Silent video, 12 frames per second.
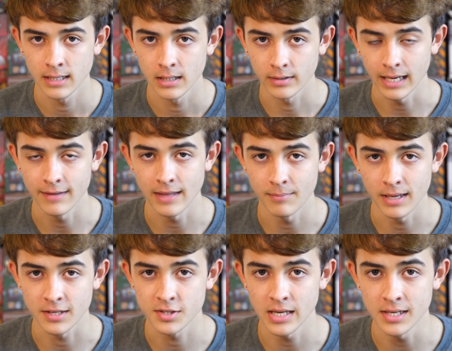Okay, that
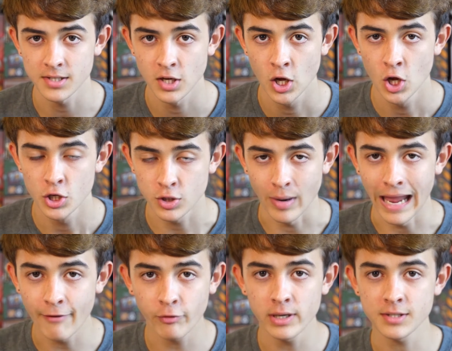makes sense. So
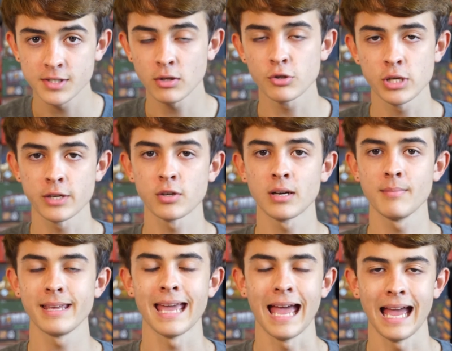every single check you're going to
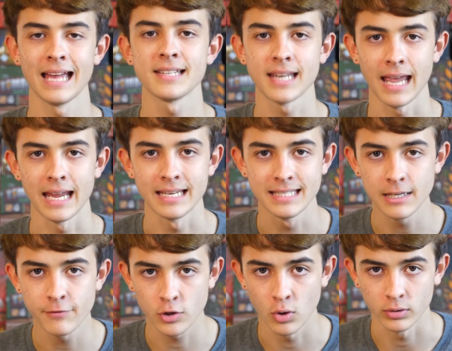make has a
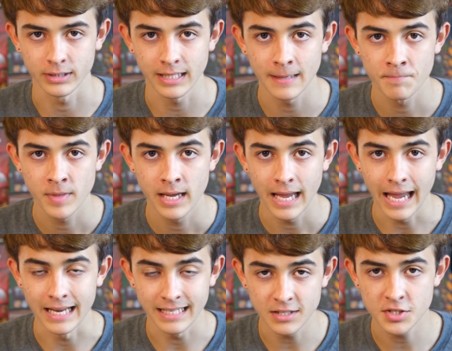difficulty,
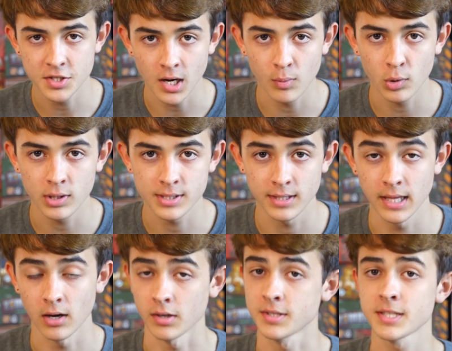and in Star Wars, they
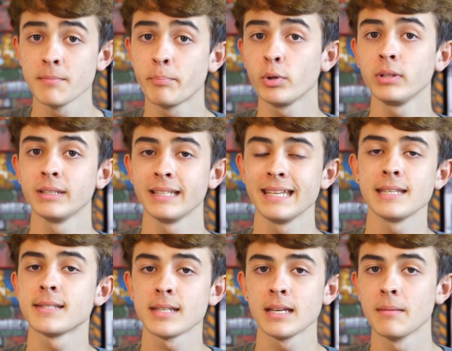are simple,
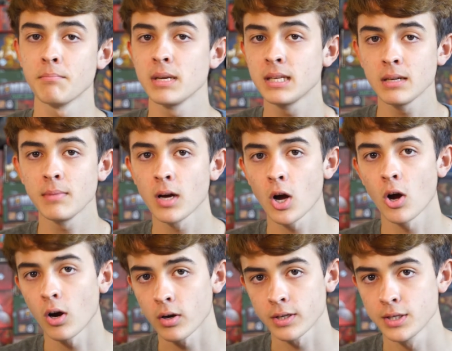easy, medium,
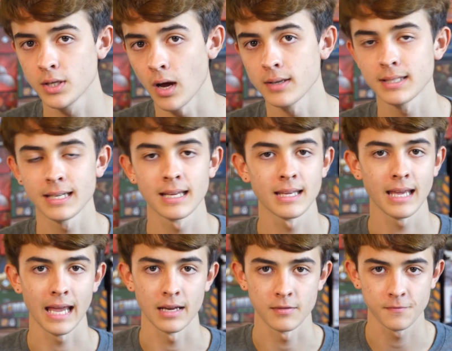hard, daunting,
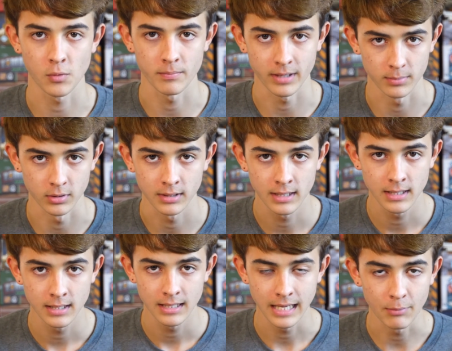and formidable.
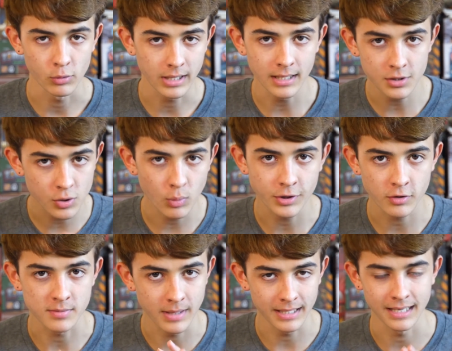And we'll get into what
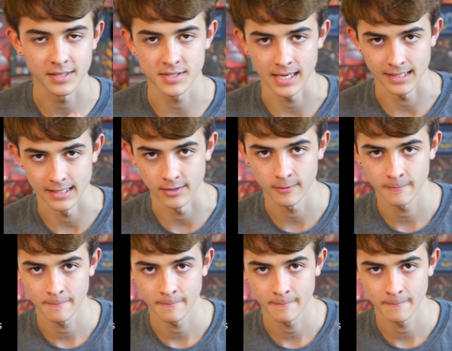those mean in a second here.